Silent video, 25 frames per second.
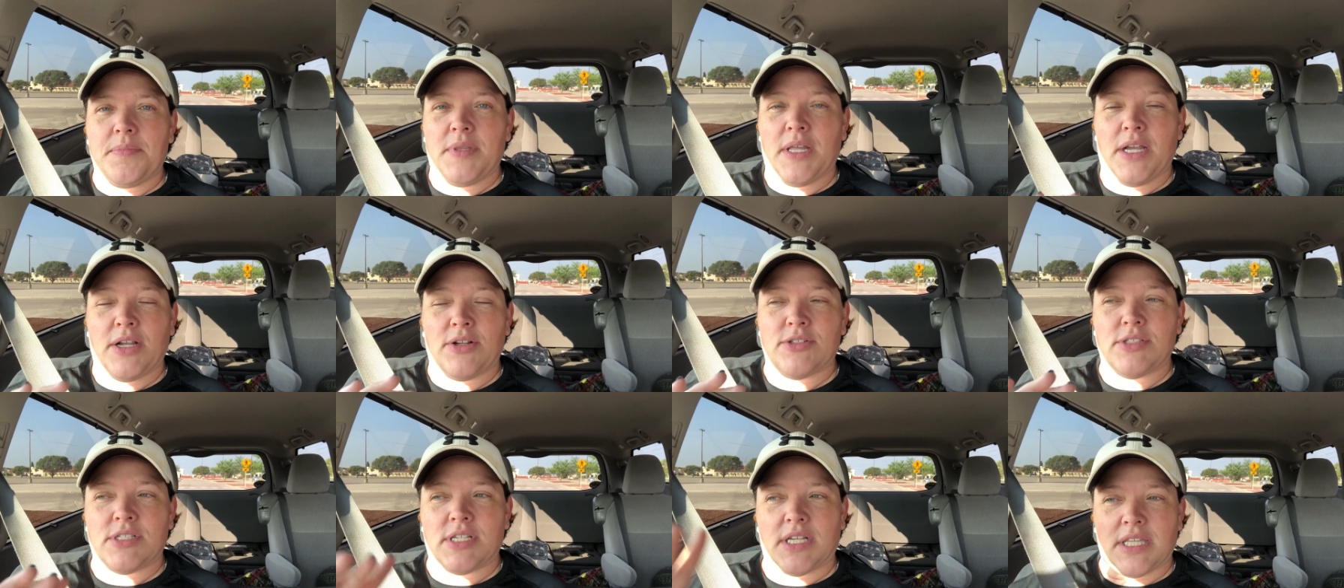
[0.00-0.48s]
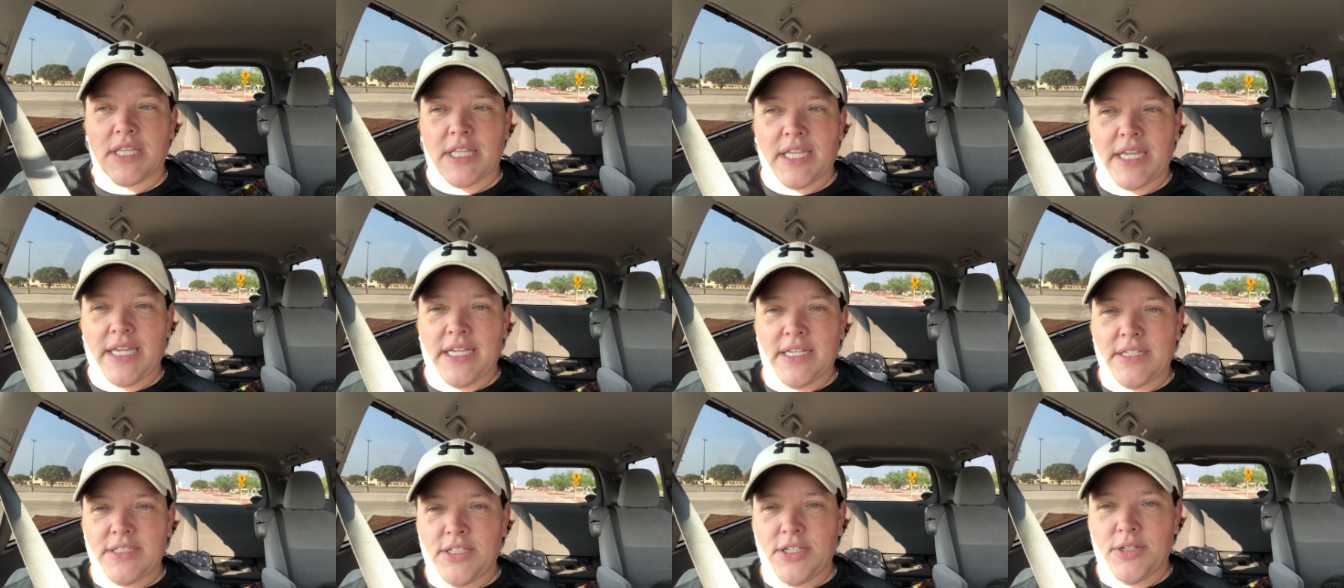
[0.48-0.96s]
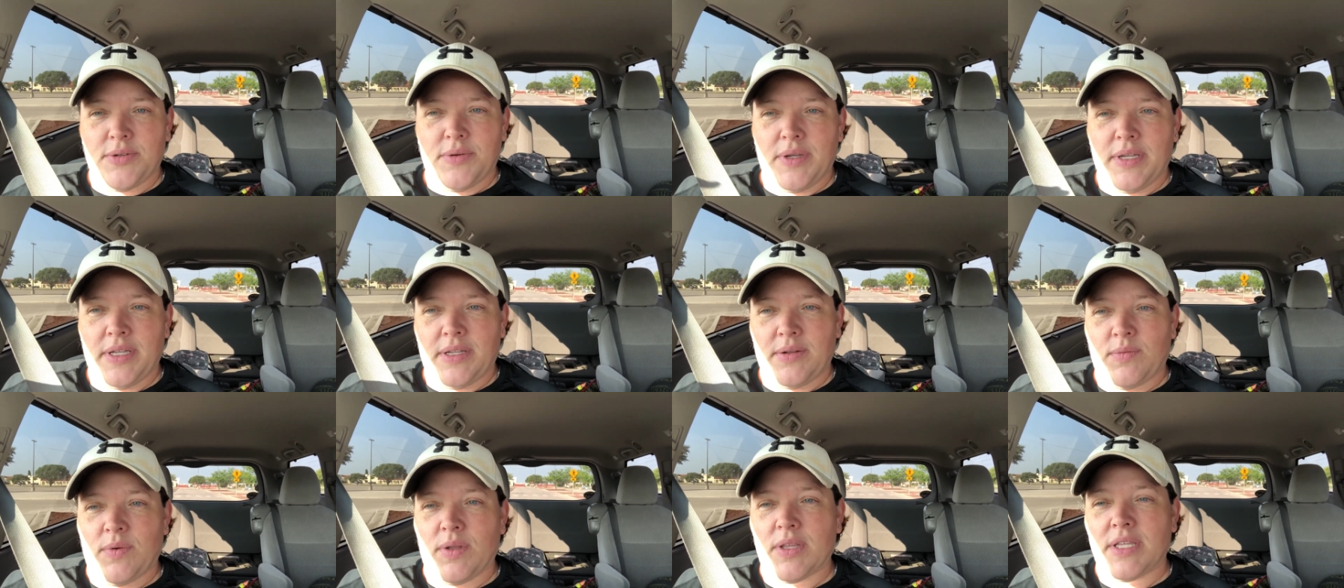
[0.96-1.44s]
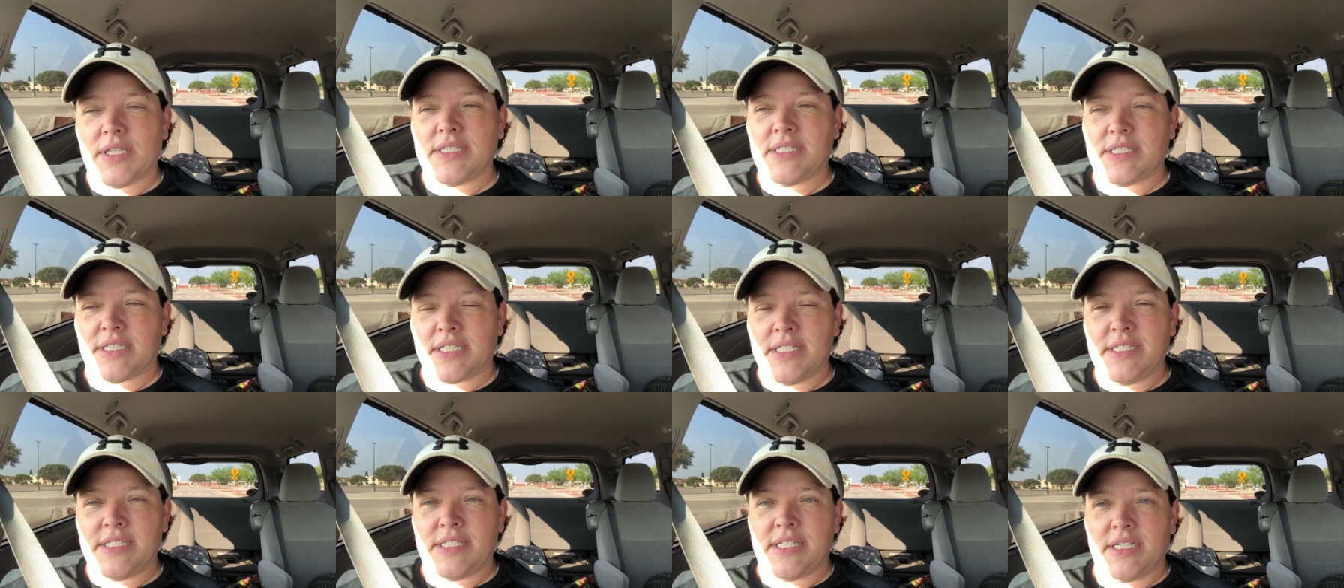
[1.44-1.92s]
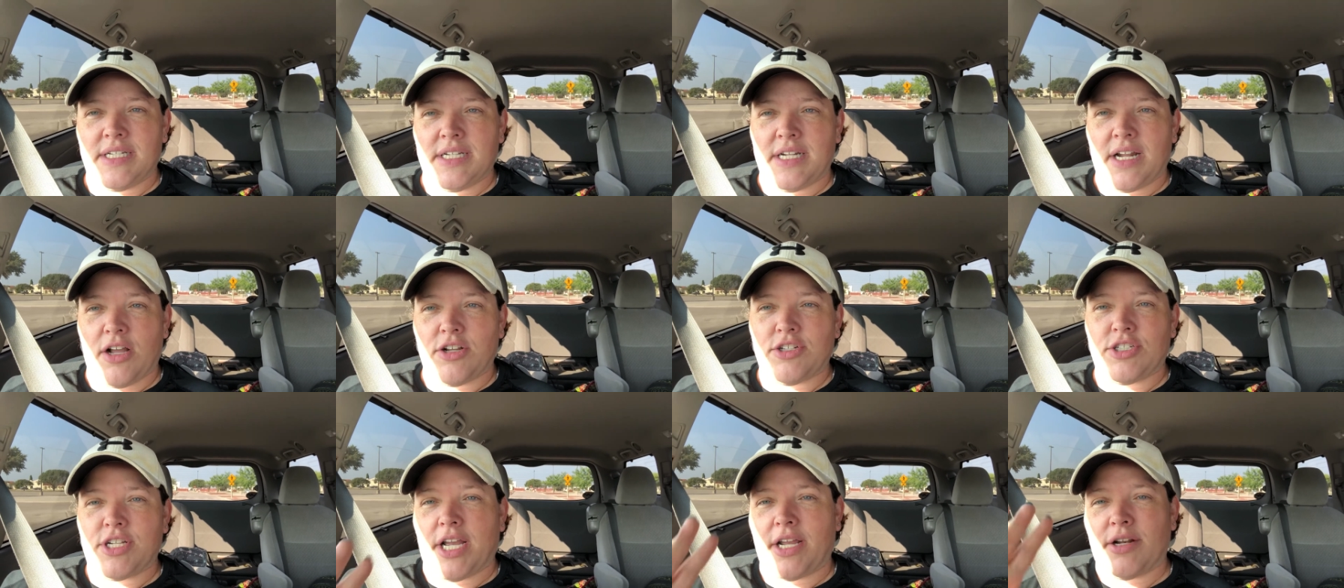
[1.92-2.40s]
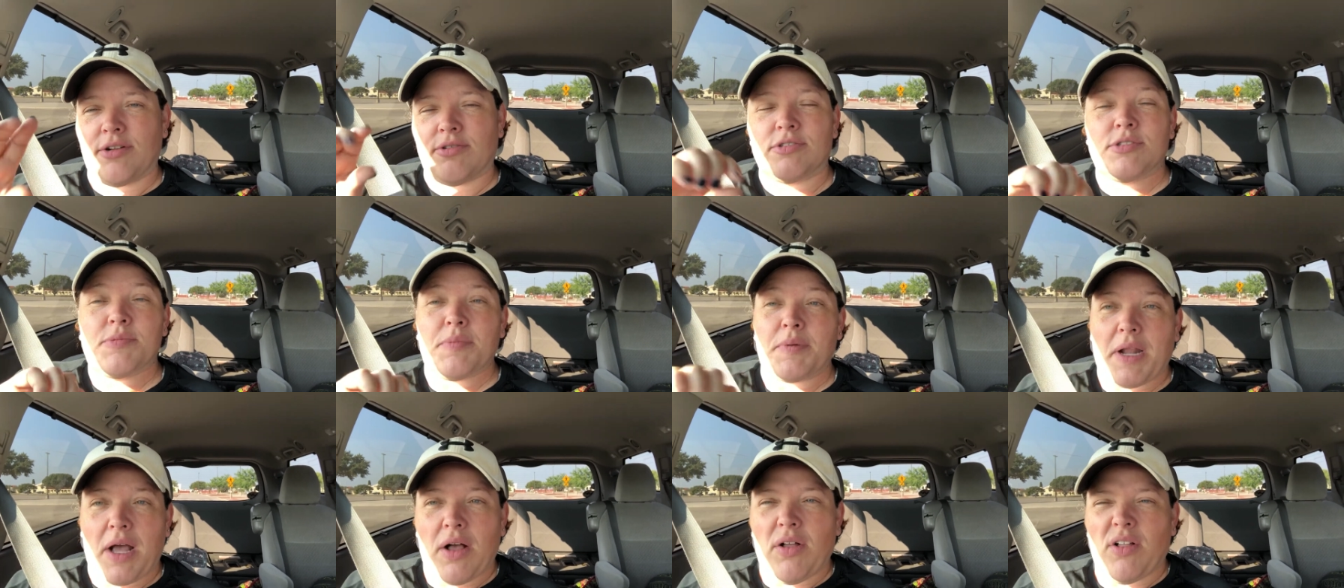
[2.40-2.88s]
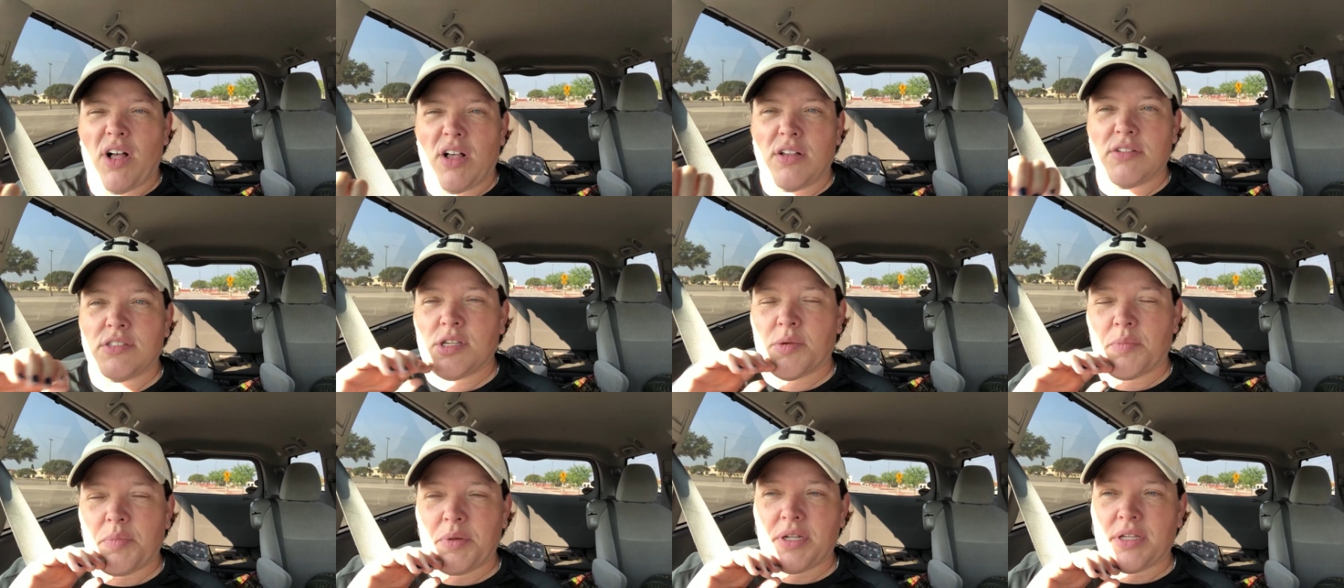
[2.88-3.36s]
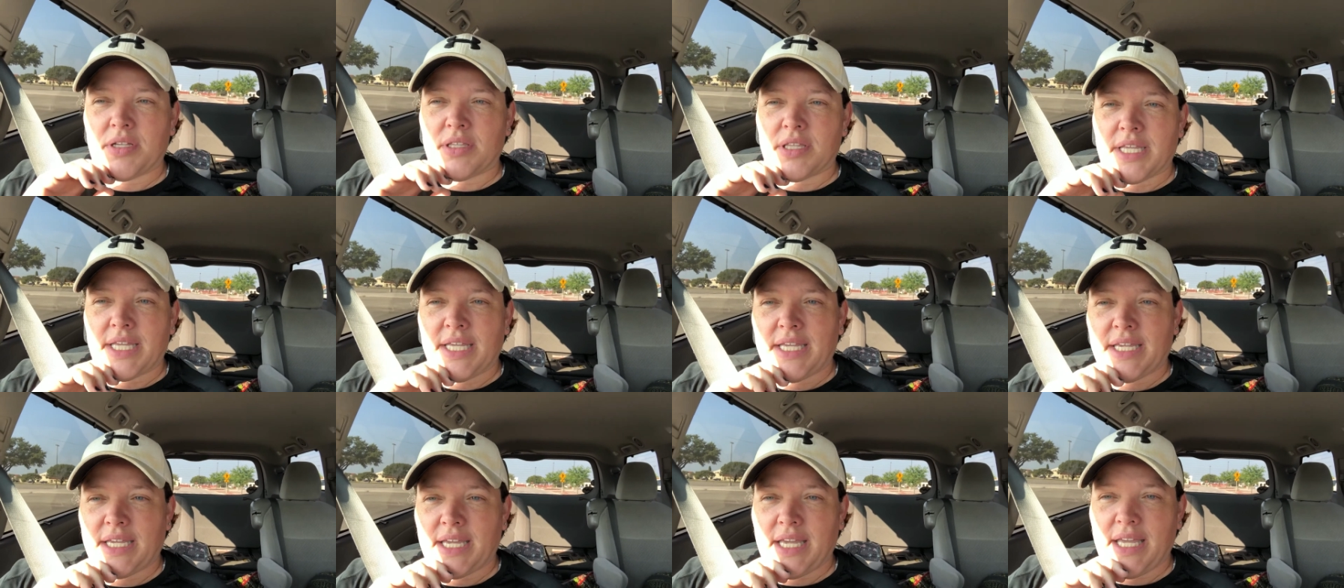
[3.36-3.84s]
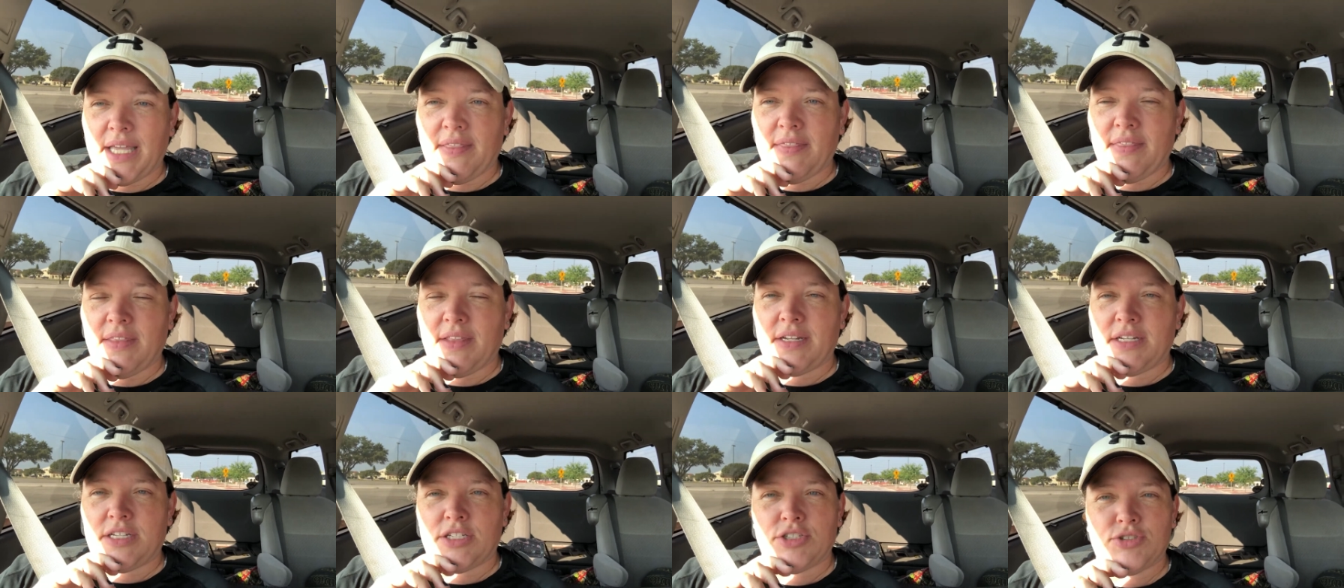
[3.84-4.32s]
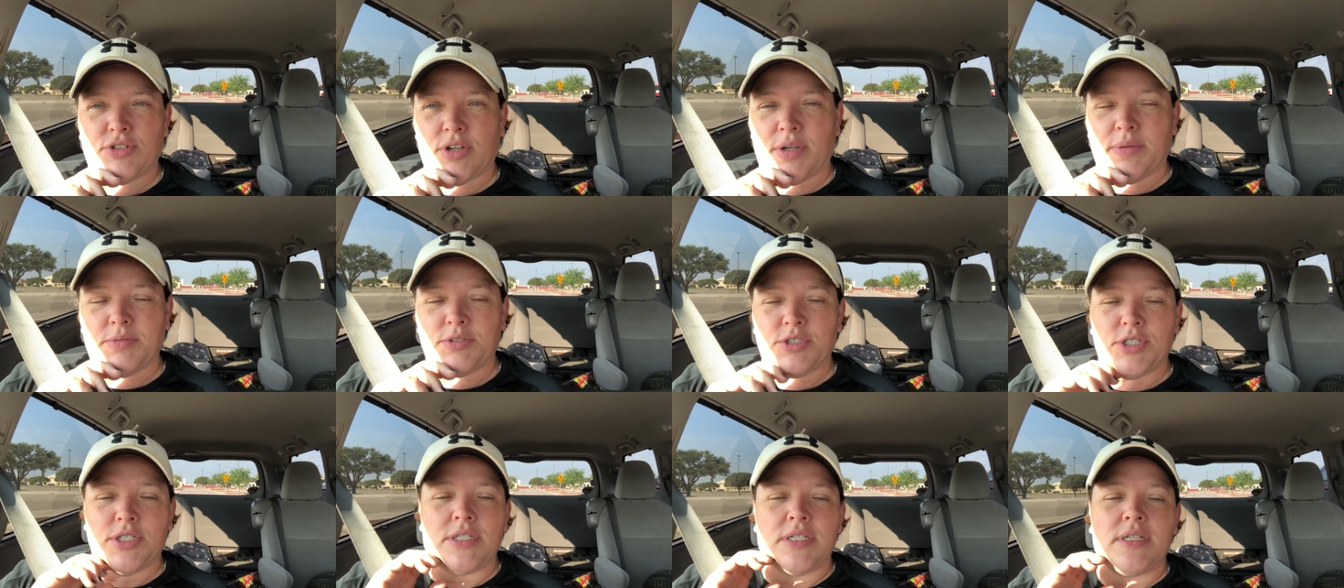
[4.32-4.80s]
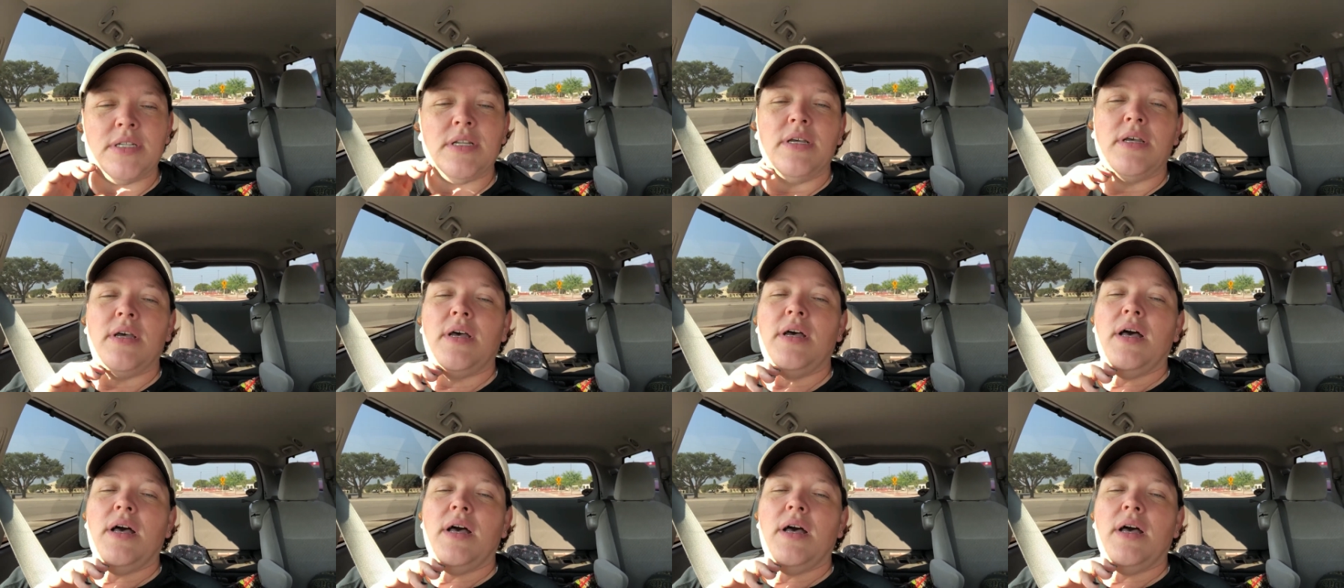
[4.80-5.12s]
there's a link to it. Well, it's listed in our channels, but I'll also put a link in the description.